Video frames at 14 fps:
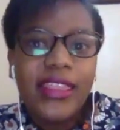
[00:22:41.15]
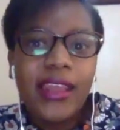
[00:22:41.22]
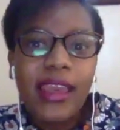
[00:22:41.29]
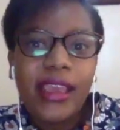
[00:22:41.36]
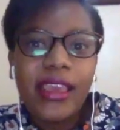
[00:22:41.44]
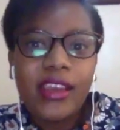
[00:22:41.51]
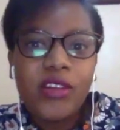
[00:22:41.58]

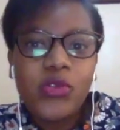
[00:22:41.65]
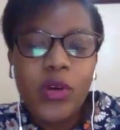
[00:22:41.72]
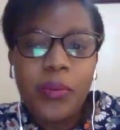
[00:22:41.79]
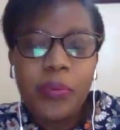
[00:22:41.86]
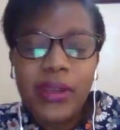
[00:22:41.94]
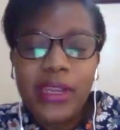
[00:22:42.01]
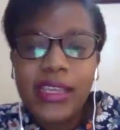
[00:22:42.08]
Then I get
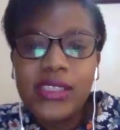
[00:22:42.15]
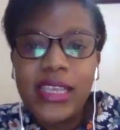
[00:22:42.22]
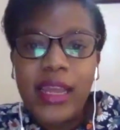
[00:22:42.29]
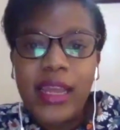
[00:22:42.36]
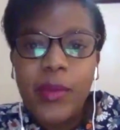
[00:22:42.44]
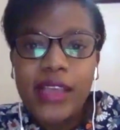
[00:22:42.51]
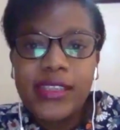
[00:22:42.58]
to a
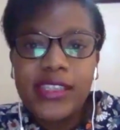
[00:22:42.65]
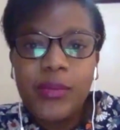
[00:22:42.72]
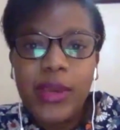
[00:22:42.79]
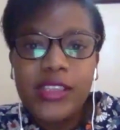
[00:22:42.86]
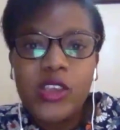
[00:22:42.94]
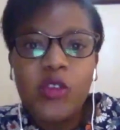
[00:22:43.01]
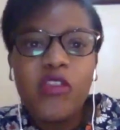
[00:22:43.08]
place and I'm
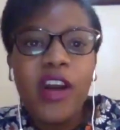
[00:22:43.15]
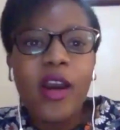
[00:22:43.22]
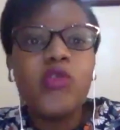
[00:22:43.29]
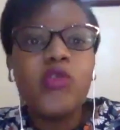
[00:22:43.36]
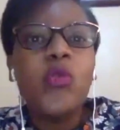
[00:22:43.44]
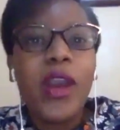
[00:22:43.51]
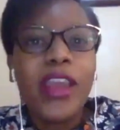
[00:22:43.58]
asking myself,
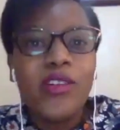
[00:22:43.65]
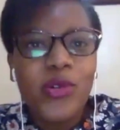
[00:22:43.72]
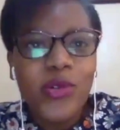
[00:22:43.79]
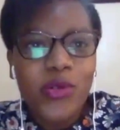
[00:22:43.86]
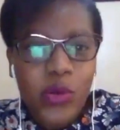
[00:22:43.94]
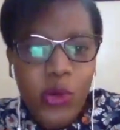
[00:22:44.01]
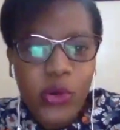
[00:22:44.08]
how do I
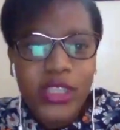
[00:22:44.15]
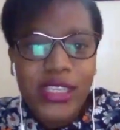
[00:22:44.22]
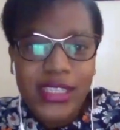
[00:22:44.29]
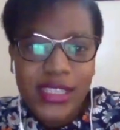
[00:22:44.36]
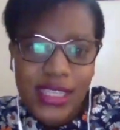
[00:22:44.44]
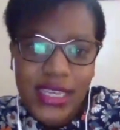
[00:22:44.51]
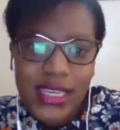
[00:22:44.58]
not know
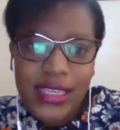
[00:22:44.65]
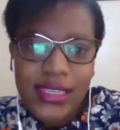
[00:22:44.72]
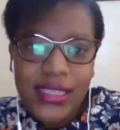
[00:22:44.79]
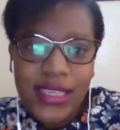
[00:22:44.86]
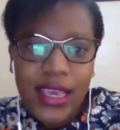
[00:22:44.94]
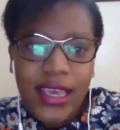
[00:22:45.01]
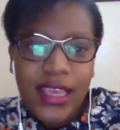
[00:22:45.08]
these
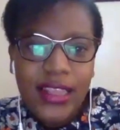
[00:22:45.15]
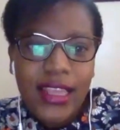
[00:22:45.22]
things?